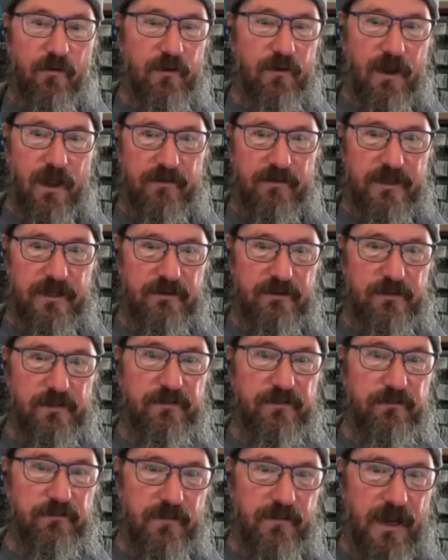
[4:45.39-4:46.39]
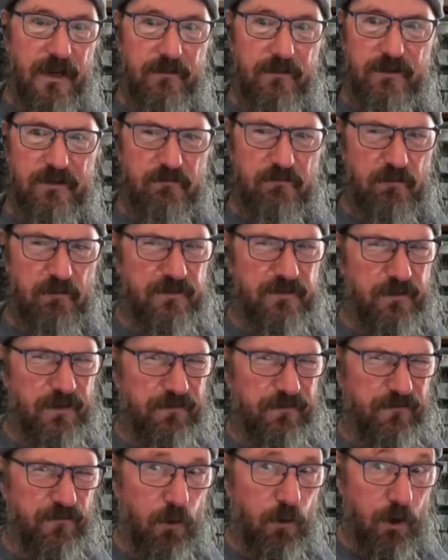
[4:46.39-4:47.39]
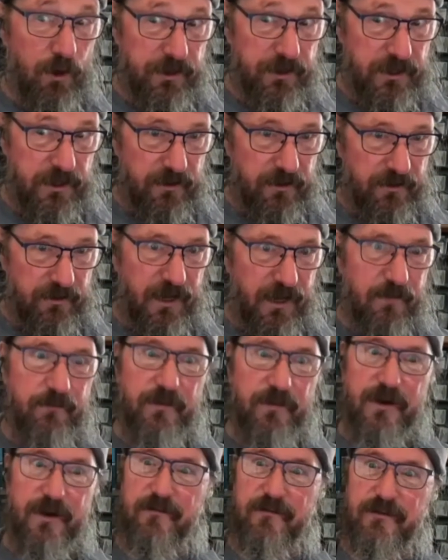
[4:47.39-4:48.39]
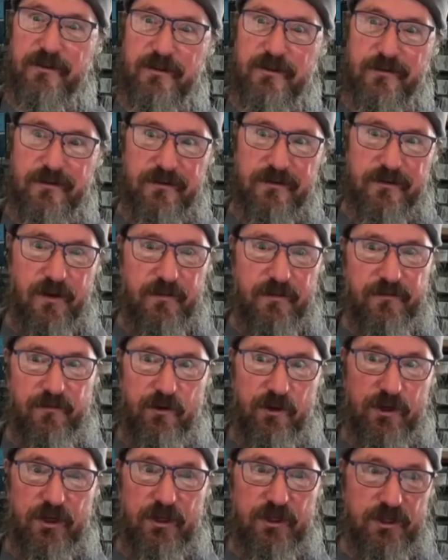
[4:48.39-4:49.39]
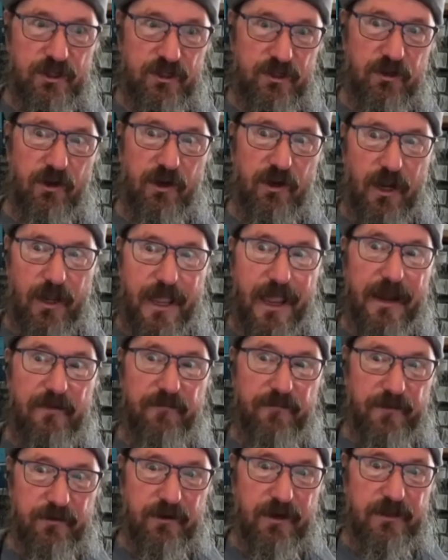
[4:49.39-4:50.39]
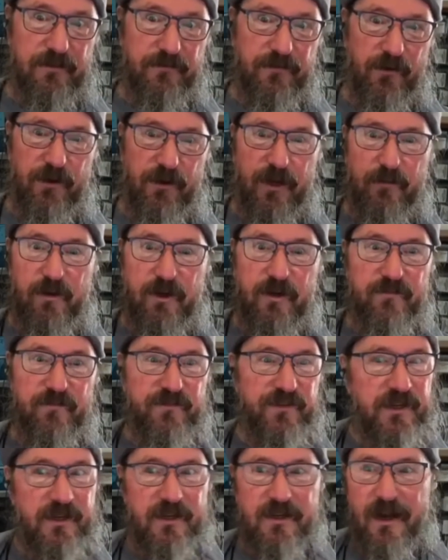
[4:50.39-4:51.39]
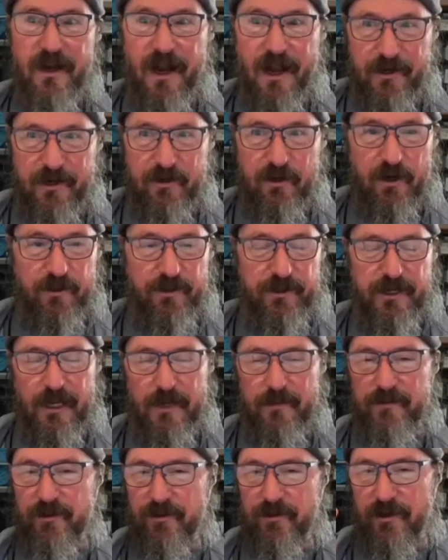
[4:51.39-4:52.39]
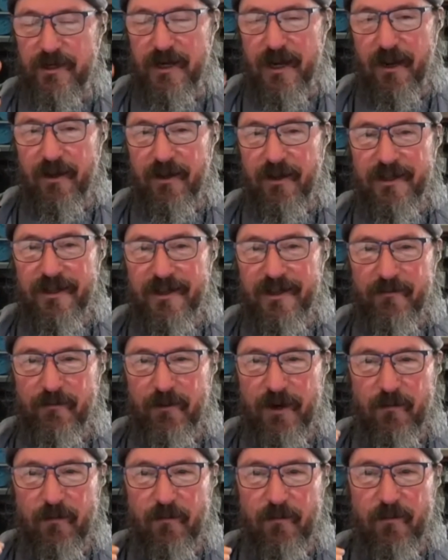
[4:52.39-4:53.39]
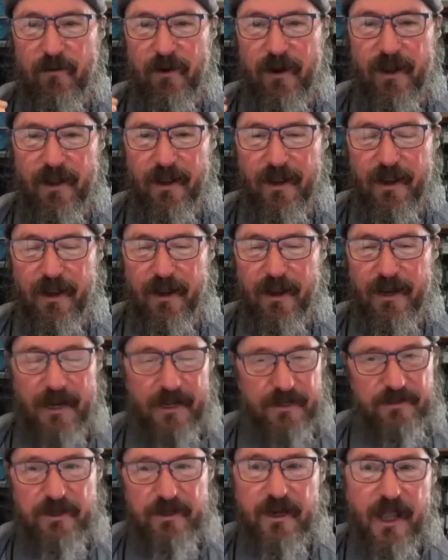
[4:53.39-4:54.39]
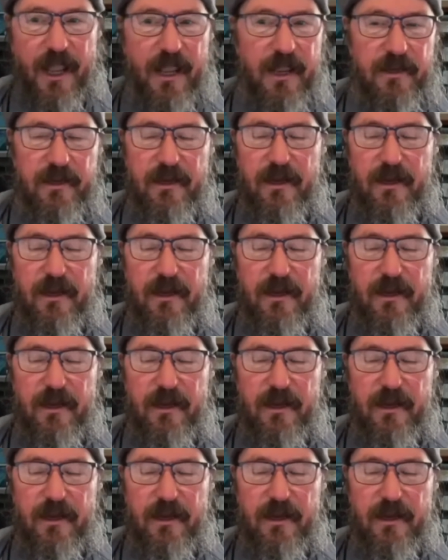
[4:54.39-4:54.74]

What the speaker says: I think it wasn't before the internet, but it was, you know, before you could just look. I had to figure out the phone number. I called the game store. Now, and I said, "Hey,